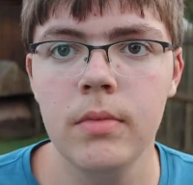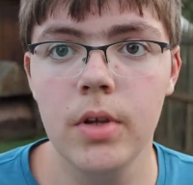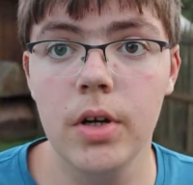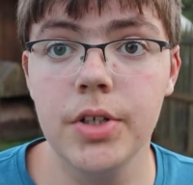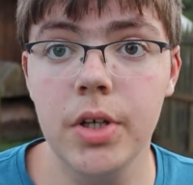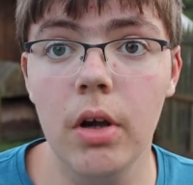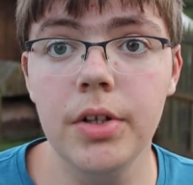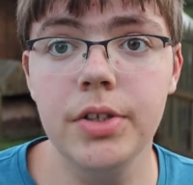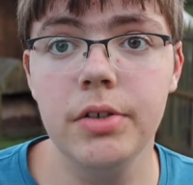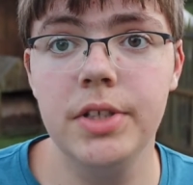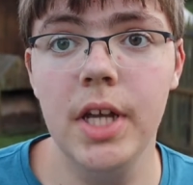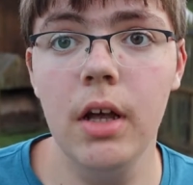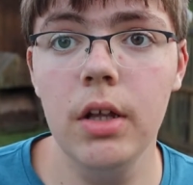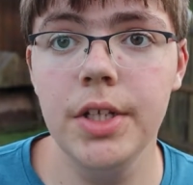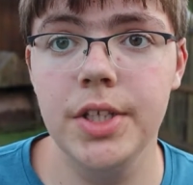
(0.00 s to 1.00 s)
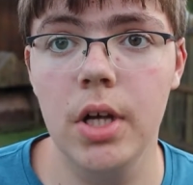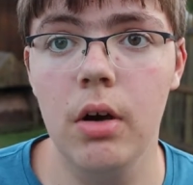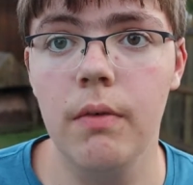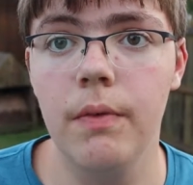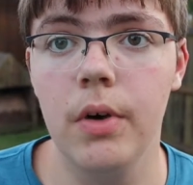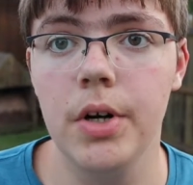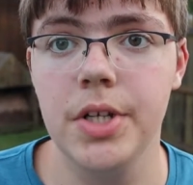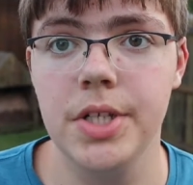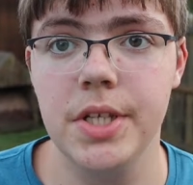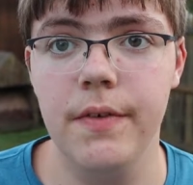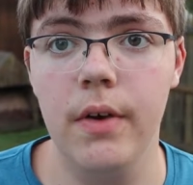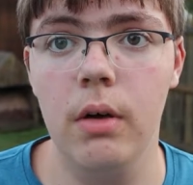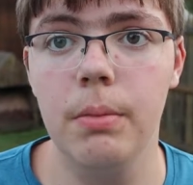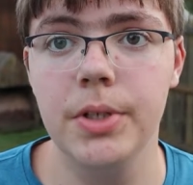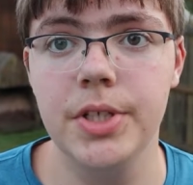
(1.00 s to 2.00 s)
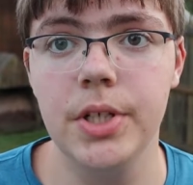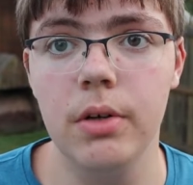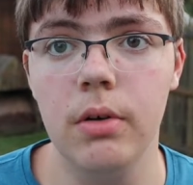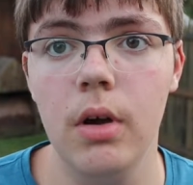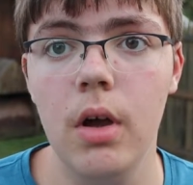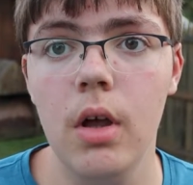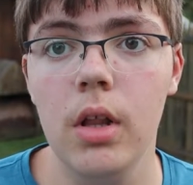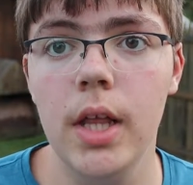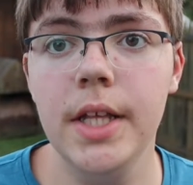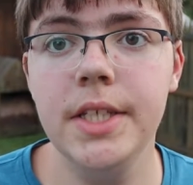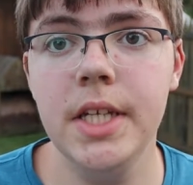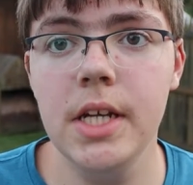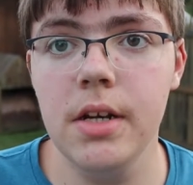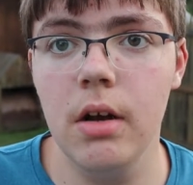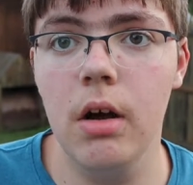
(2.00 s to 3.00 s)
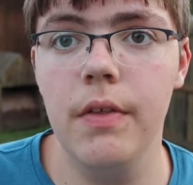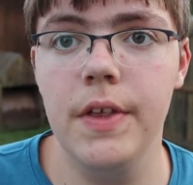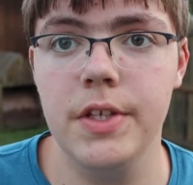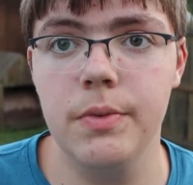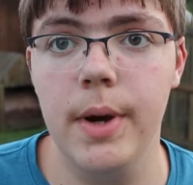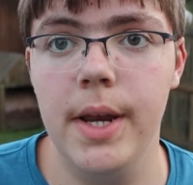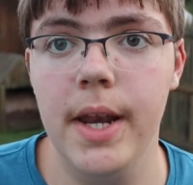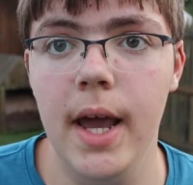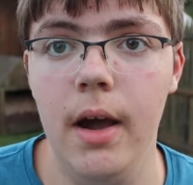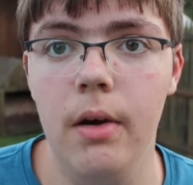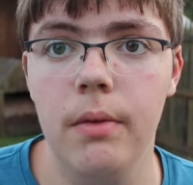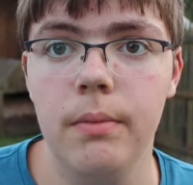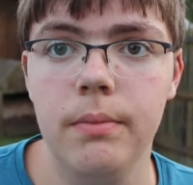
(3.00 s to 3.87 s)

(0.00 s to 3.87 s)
There's also telescope versions available too. Let's get into all this right now.